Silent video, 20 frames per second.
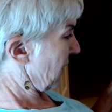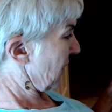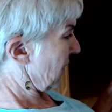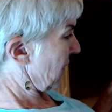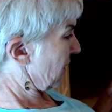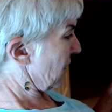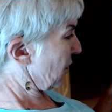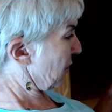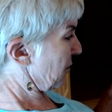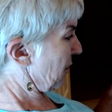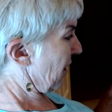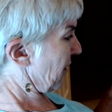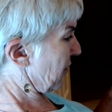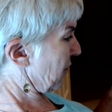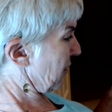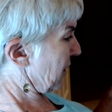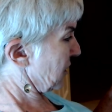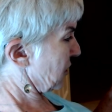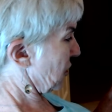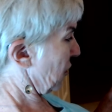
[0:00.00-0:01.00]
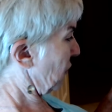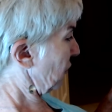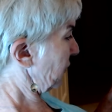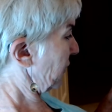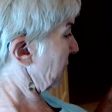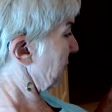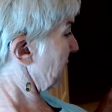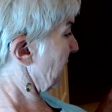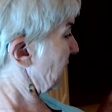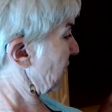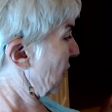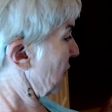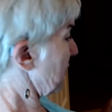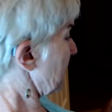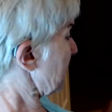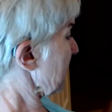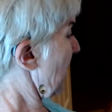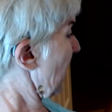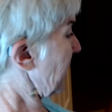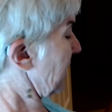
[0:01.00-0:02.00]
Their mother had told them that there was
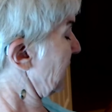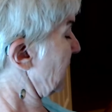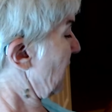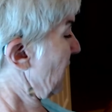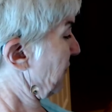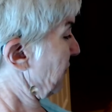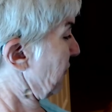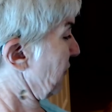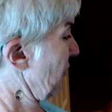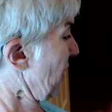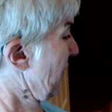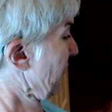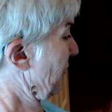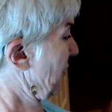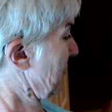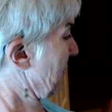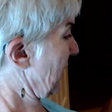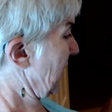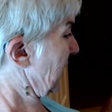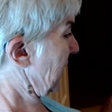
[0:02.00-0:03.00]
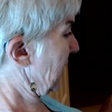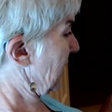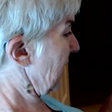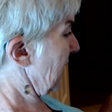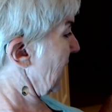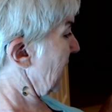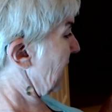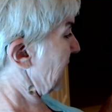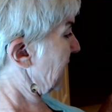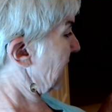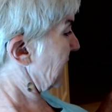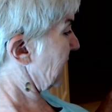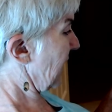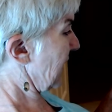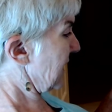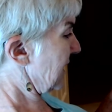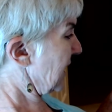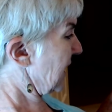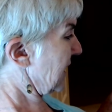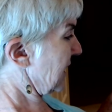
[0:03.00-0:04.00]
not enough for everybody, and that they
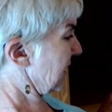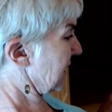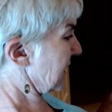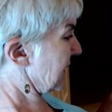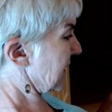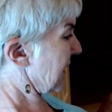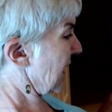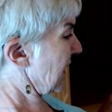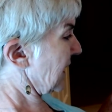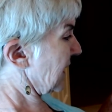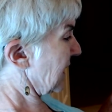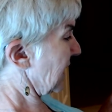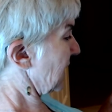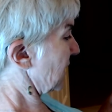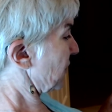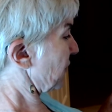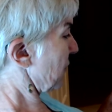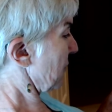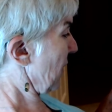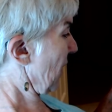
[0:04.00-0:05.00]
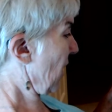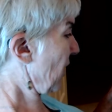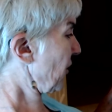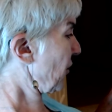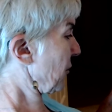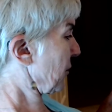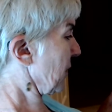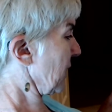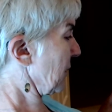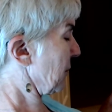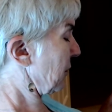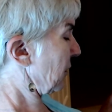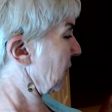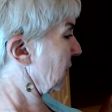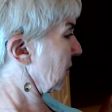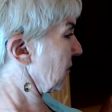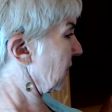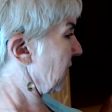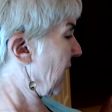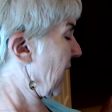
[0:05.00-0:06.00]
needed to take things from other people
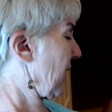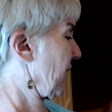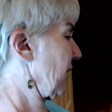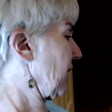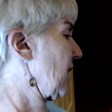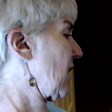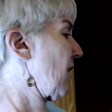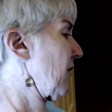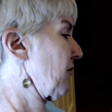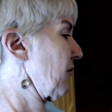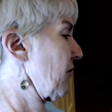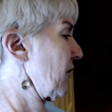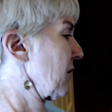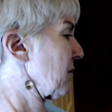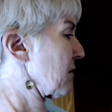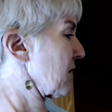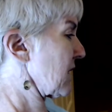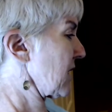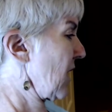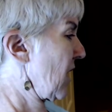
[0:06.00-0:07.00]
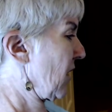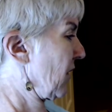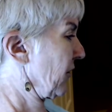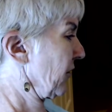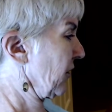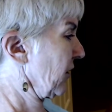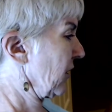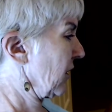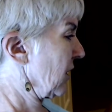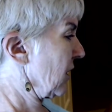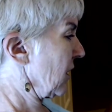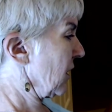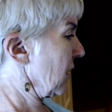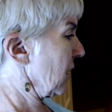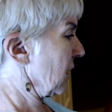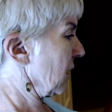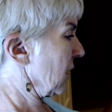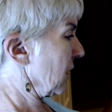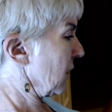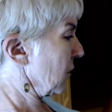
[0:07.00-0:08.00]
to have enough for themselves,
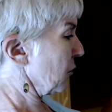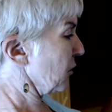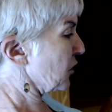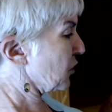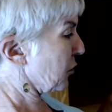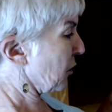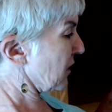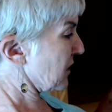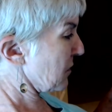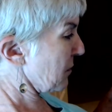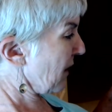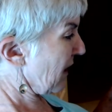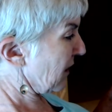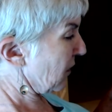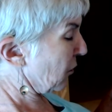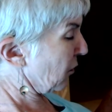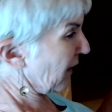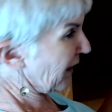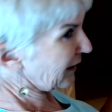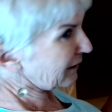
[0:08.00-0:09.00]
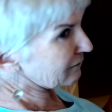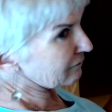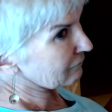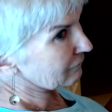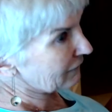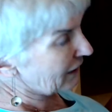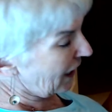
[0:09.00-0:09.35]
which was, by the way, not